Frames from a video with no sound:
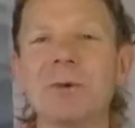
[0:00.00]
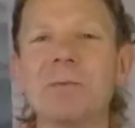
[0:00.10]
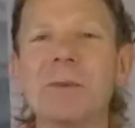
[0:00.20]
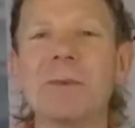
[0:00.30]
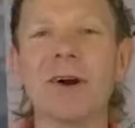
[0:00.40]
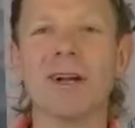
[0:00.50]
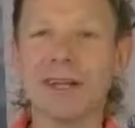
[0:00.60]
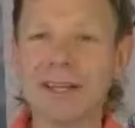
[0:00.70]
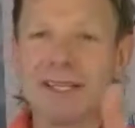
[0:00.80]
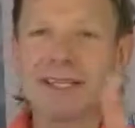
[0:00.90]
Remember,
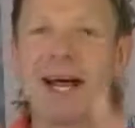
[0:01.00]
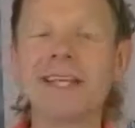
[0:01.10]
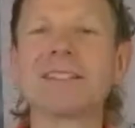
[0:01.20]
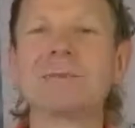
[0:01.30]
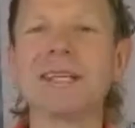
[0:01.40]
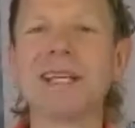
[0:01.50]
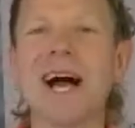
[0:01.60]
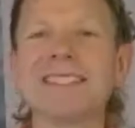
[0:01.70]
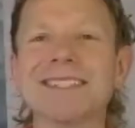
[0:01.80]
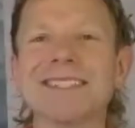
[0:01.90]
it's nice to be
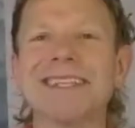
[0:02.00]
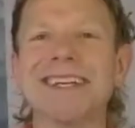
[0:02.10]
nice.